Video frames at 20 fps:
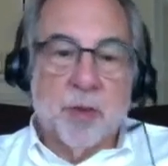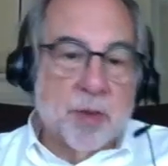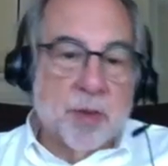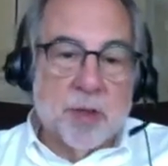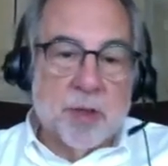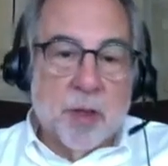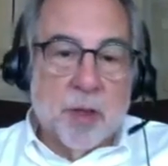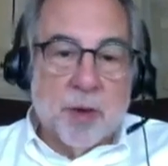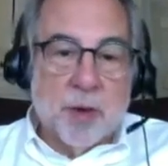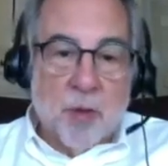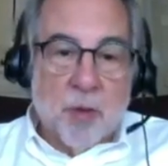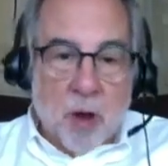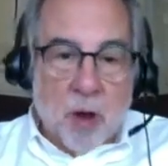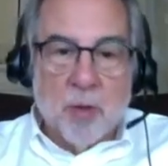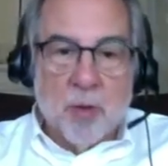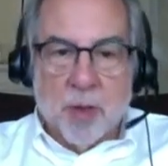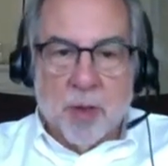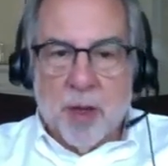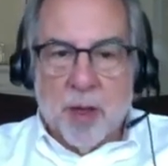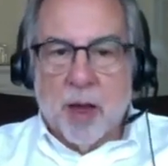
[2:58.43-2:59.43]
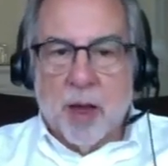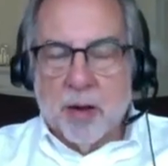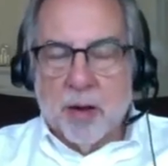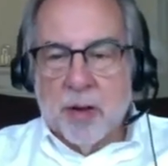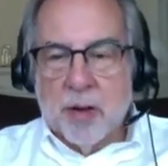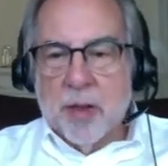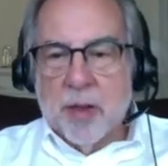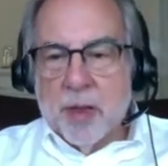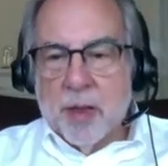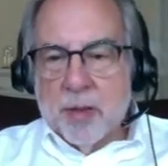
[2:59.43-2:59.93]
well, there's nothing wrong with that.
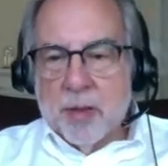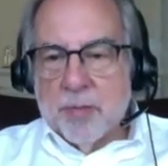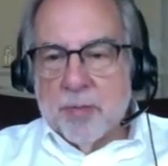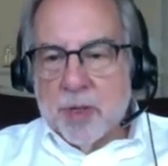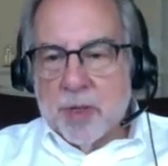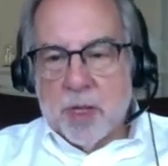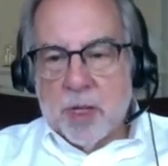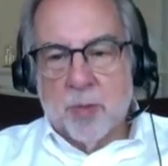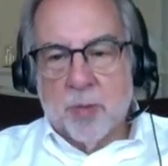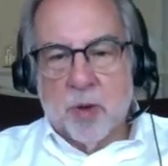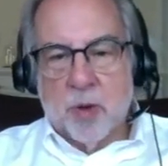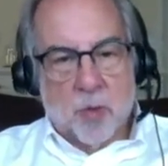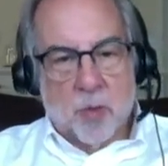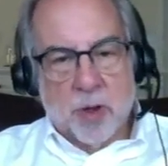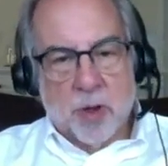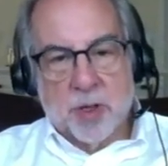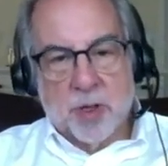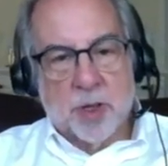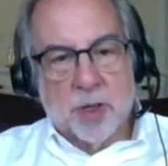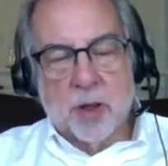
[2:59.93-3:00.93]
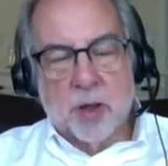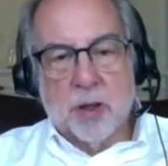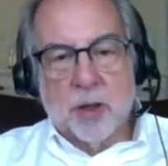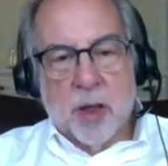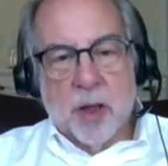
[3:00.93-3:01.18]
Someone once said,